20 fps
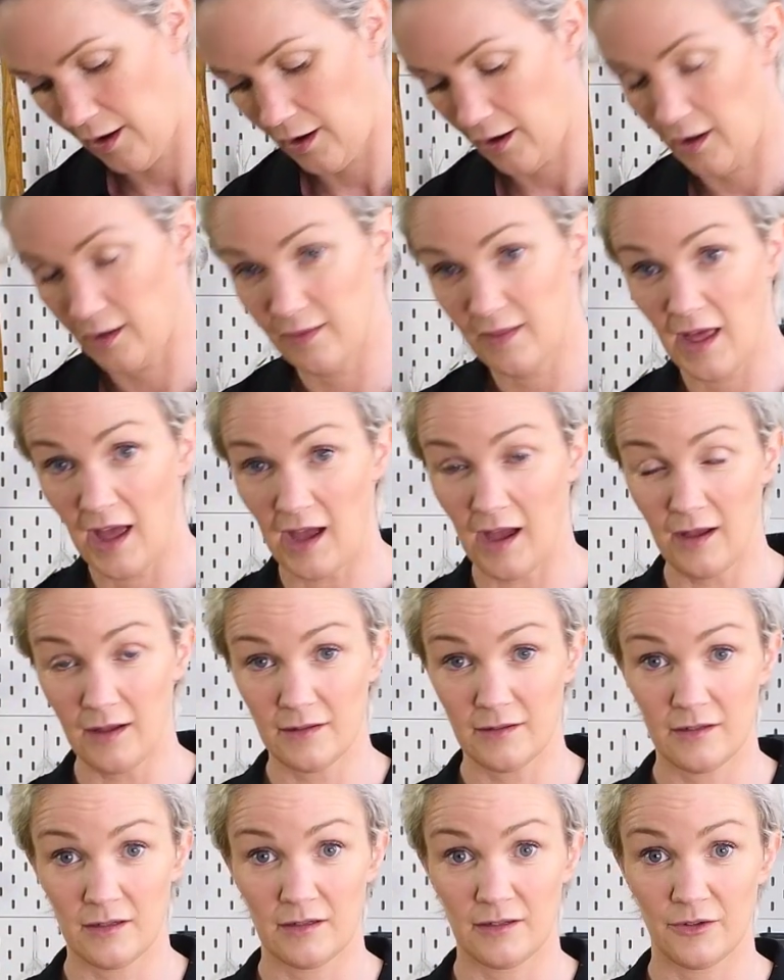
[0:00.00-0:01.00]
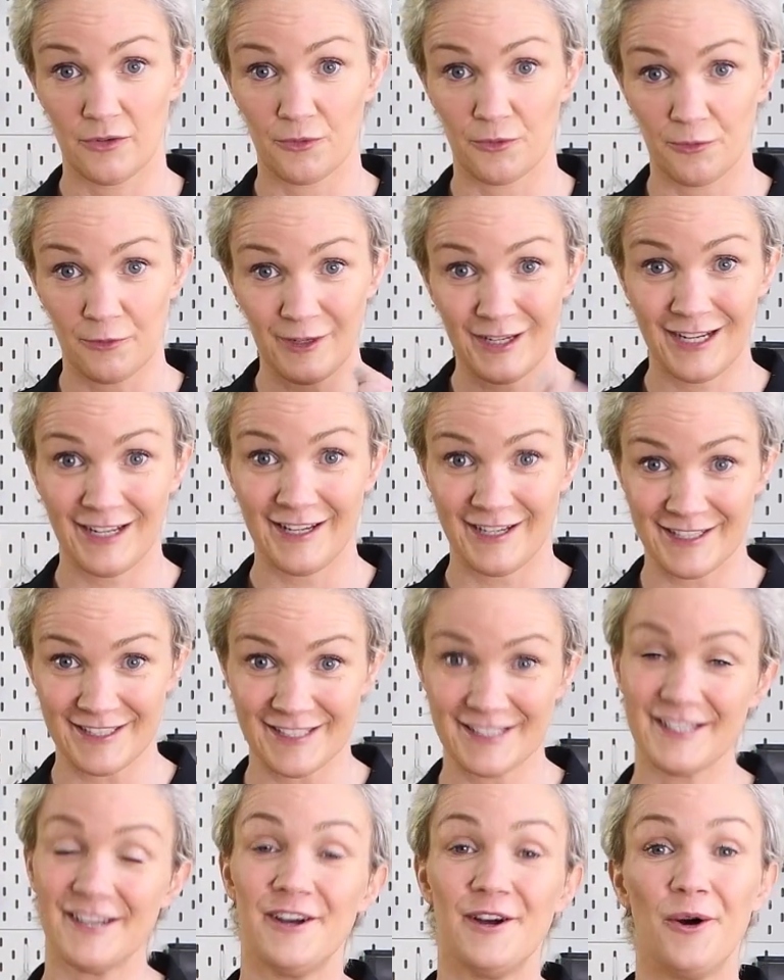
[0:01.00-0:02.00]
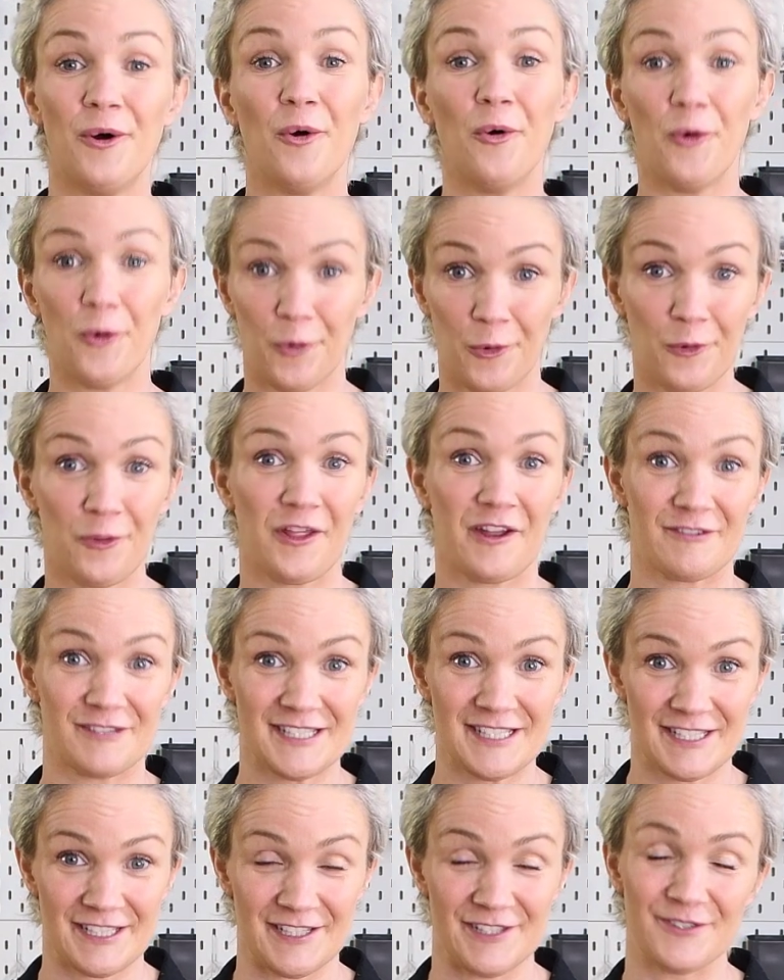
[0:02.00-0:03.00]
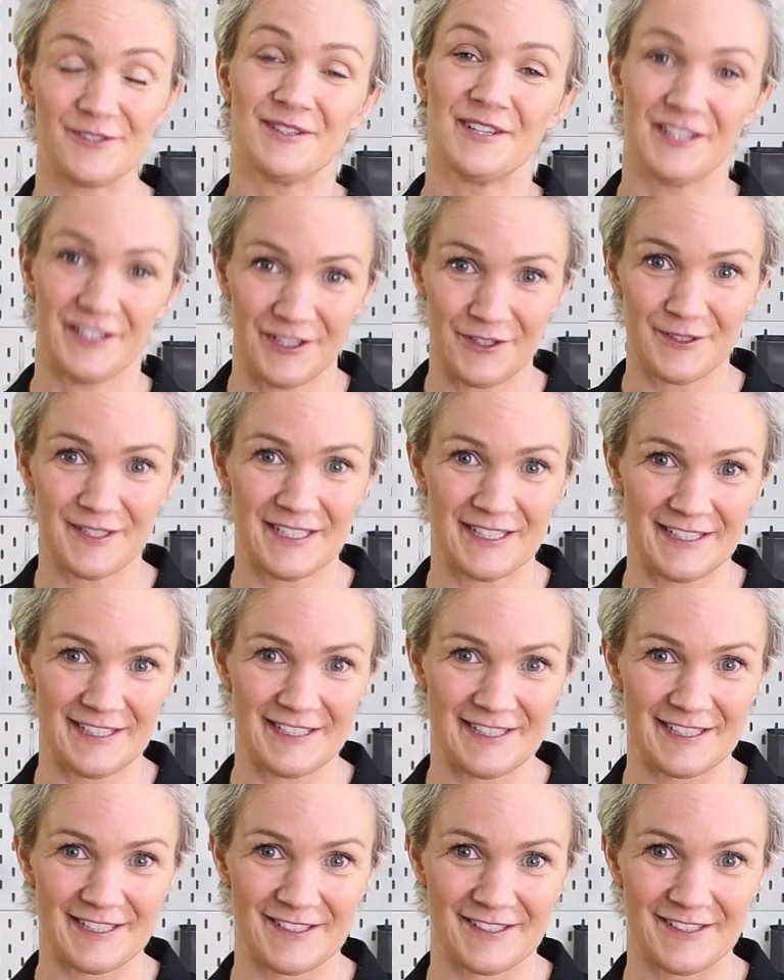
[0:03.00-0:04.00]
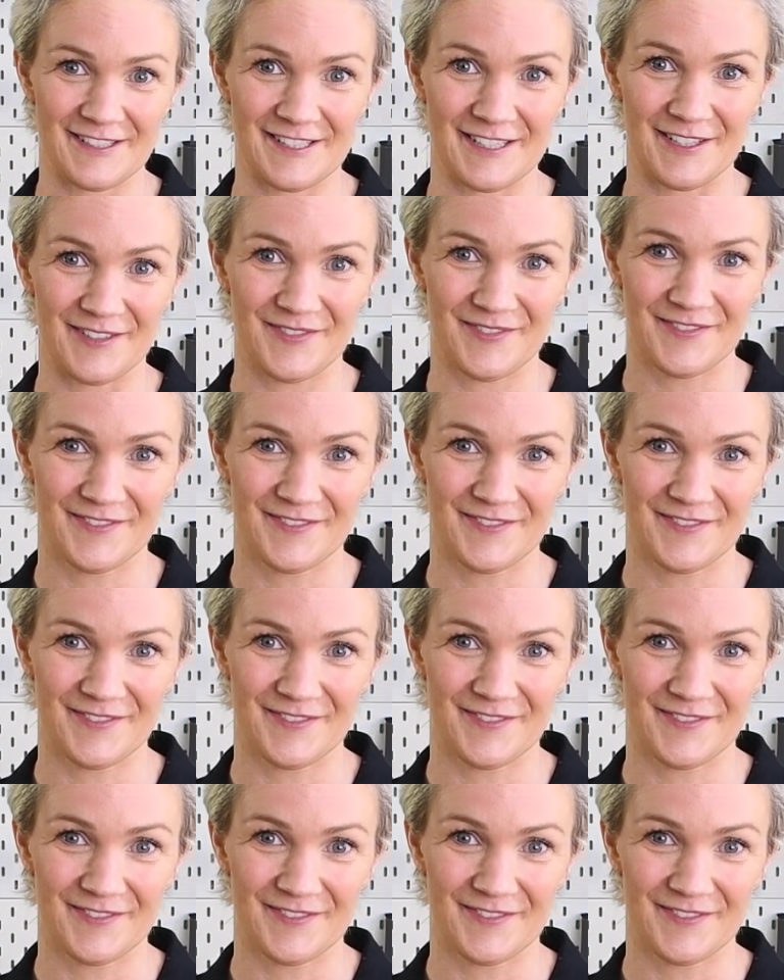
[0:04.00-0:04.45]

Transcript: And that really is all there is to using a disc cutter.